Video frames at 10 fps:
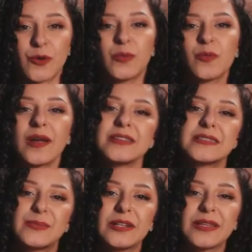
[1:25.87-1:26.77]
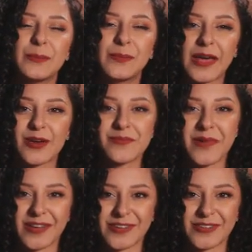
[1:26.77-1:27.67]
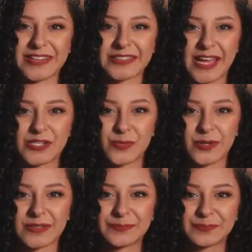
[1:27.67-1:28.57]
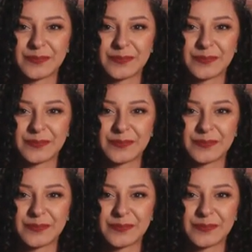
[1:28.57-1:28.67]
we wanted to build a better monitoring dashboard.